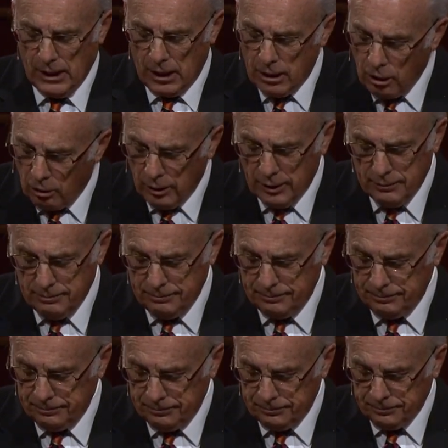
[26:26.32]
I know it.
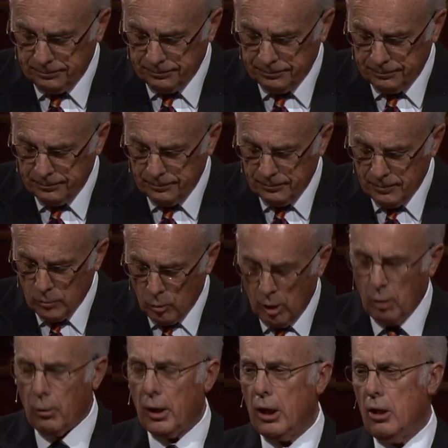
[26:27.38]

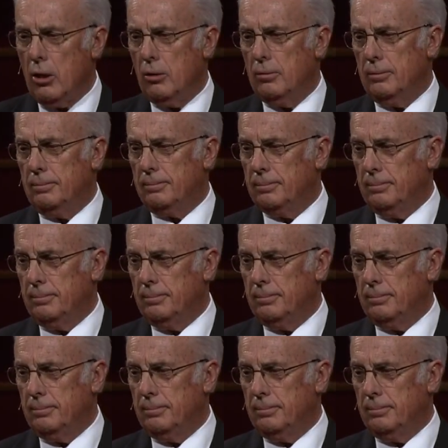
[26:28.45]
Where do I go?